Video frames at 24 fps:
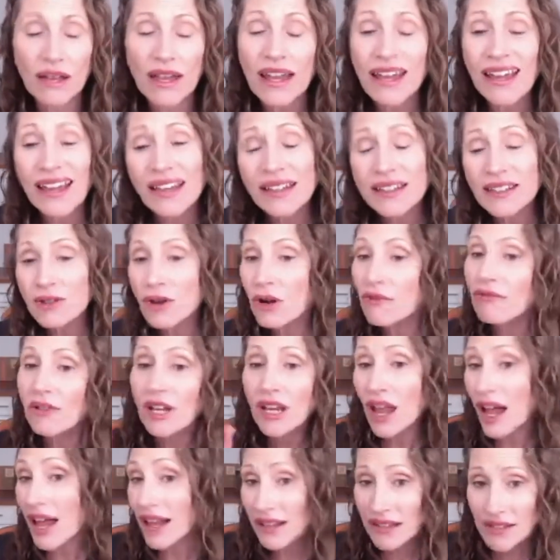It's not
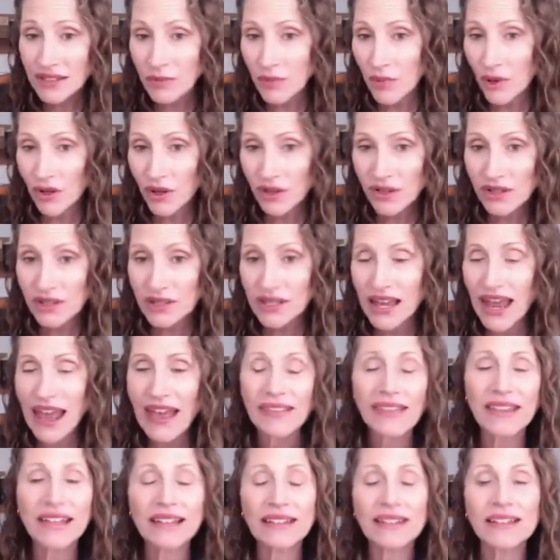reliant upon it,
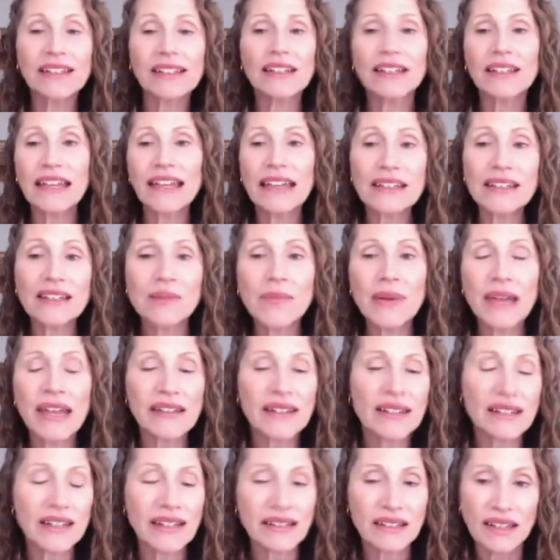and the
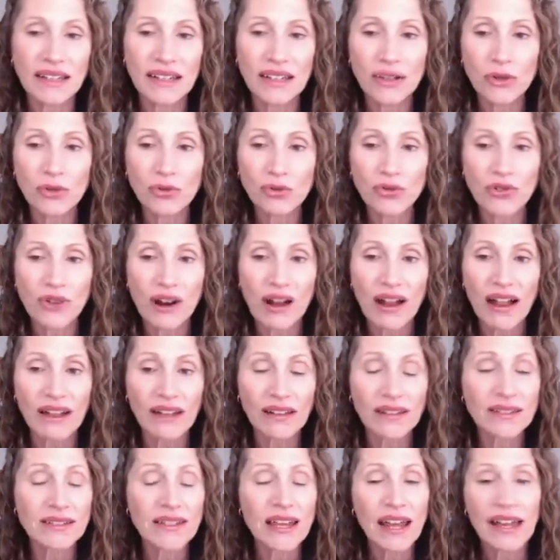independent clinical
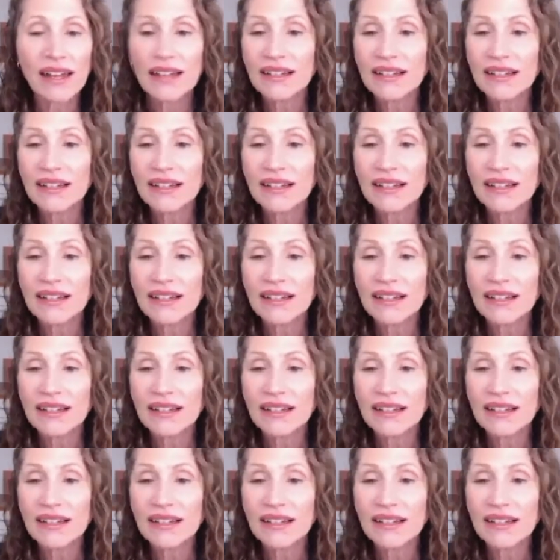trials